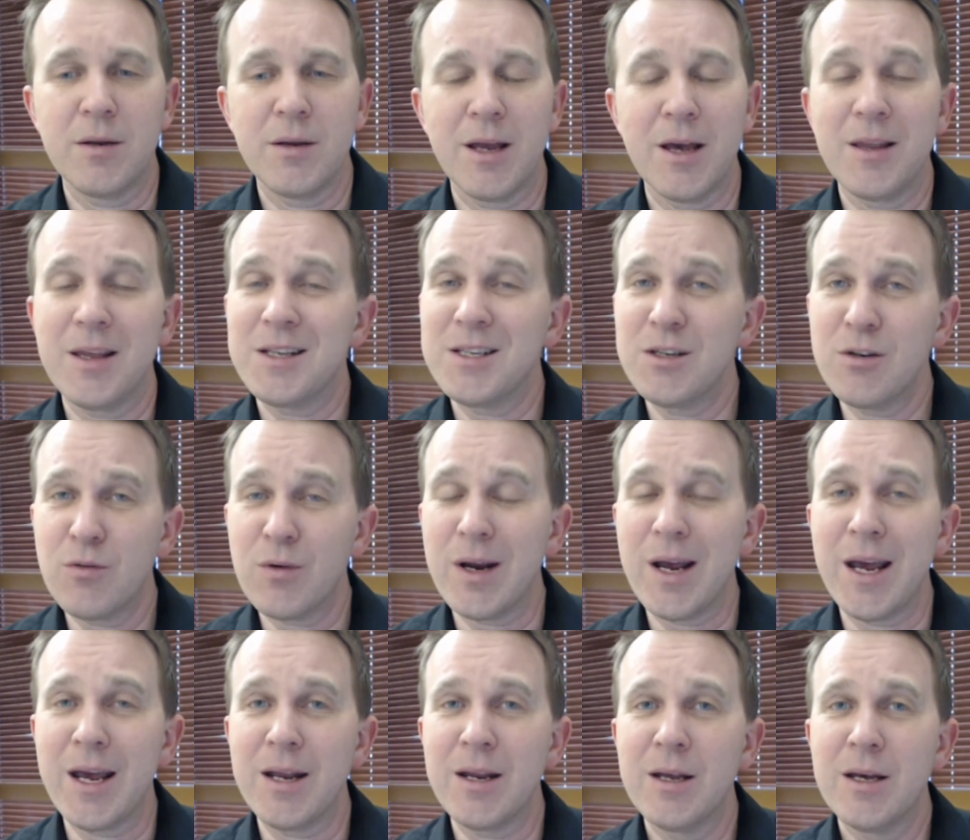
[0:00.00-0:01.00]
Now, that's
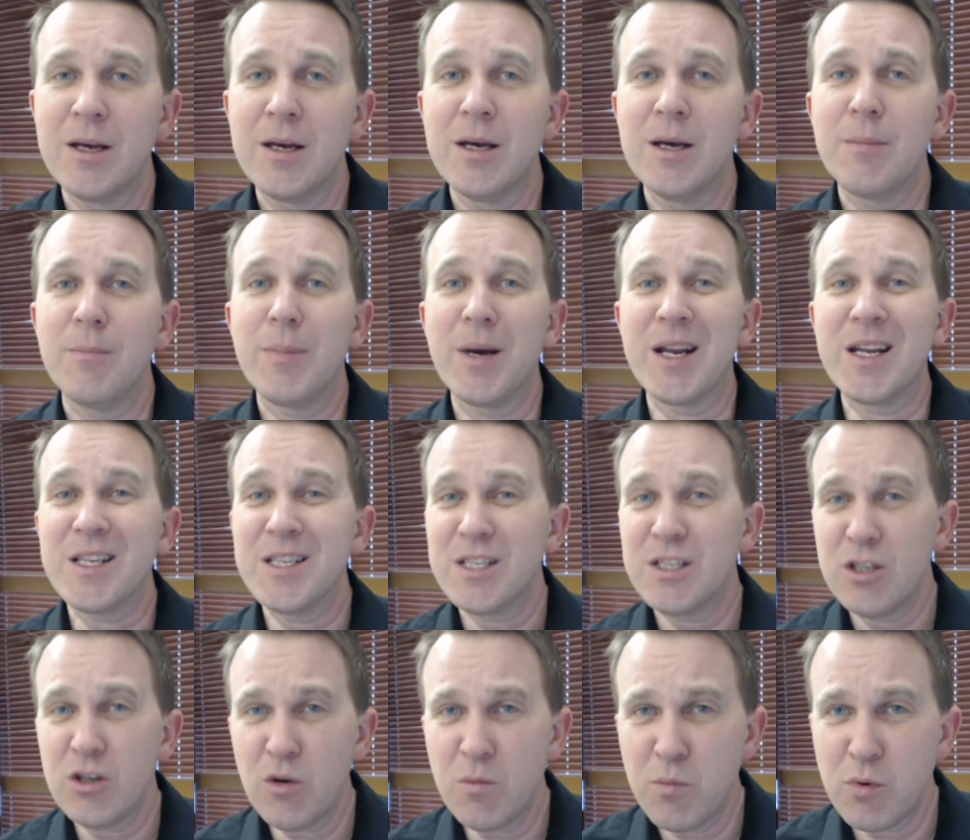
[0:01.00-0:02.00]
great, but it
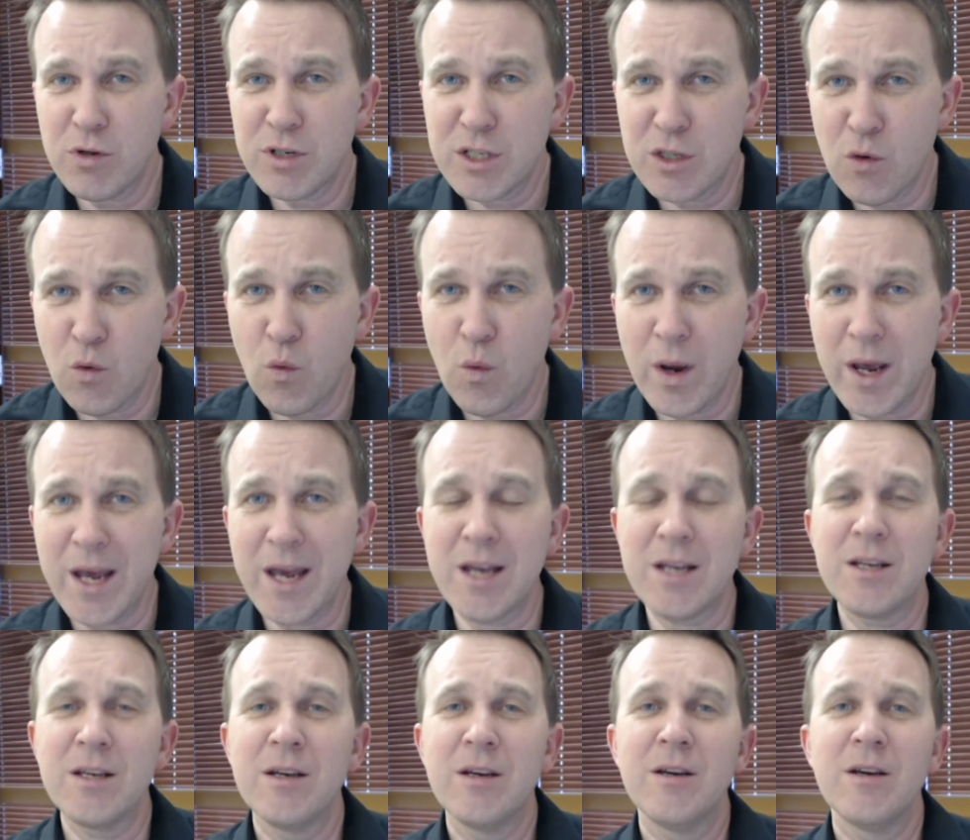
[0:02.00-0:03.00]
still puts the
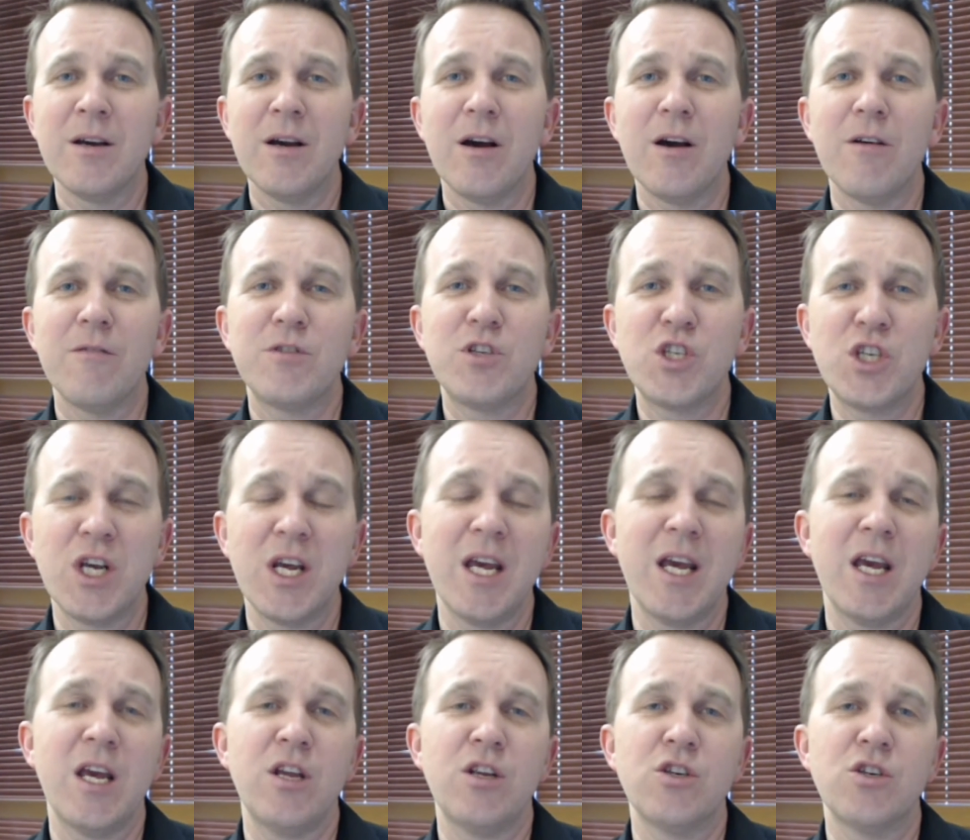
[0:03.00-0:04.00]
weight of
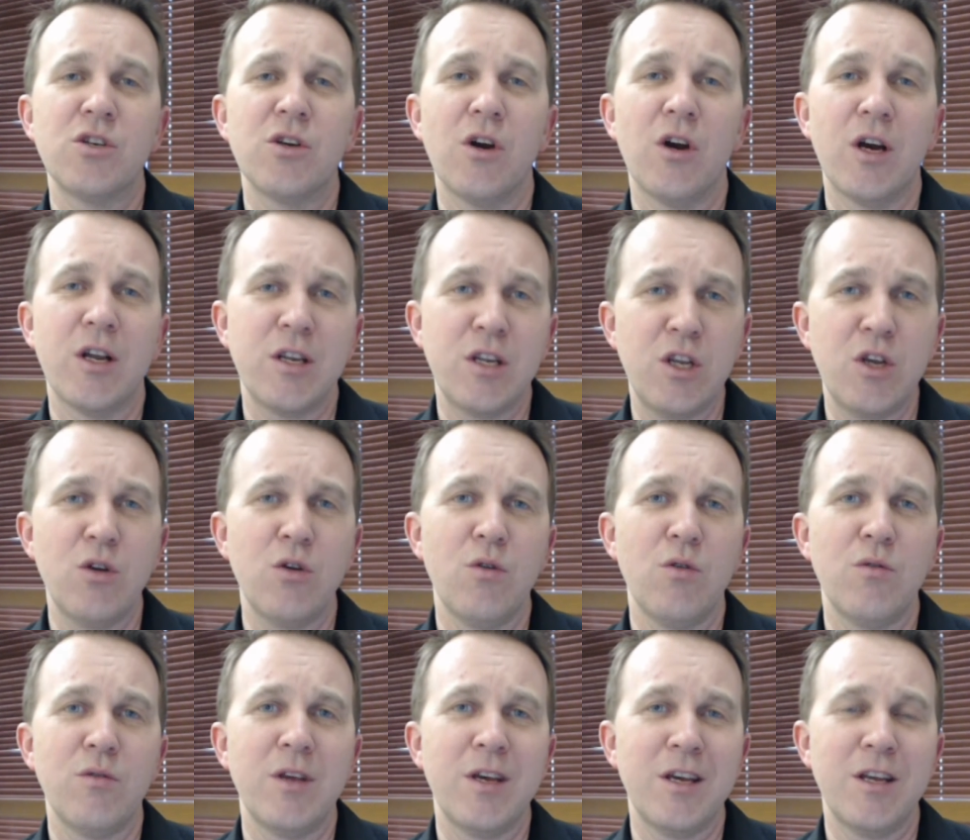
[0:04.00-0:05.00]
change on
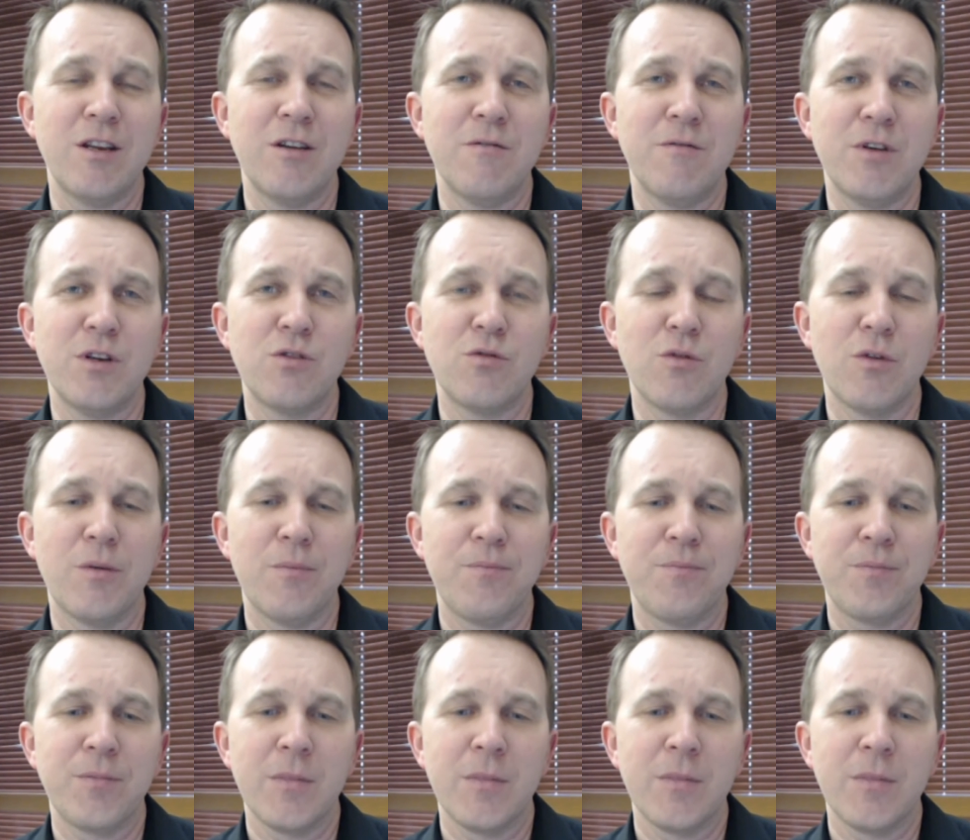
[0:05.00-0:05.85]
you, the individual.